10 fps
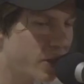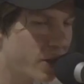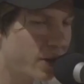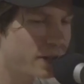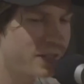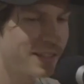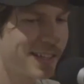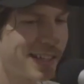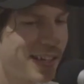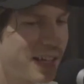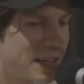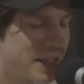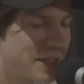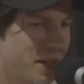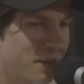show.
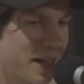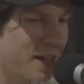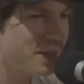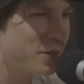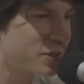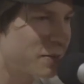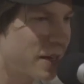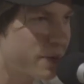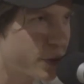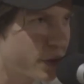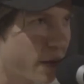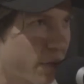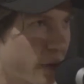Sometimes you're just not